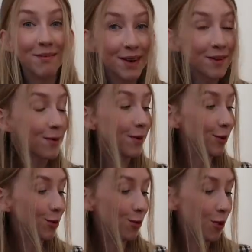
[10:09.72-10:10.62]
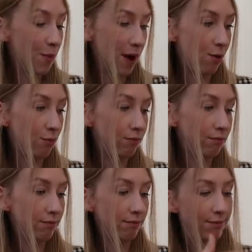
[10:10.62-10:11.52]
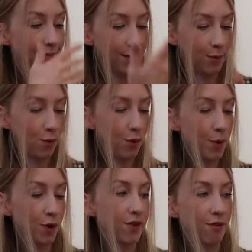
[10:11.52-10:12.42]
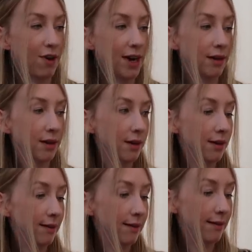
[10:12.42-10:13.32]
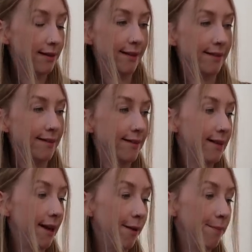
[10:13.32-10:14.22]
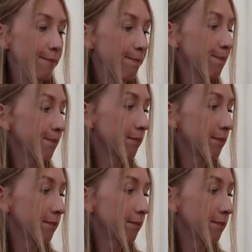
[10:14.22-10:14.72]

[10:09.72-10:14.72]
I may as well just talk about all the books I've read since um,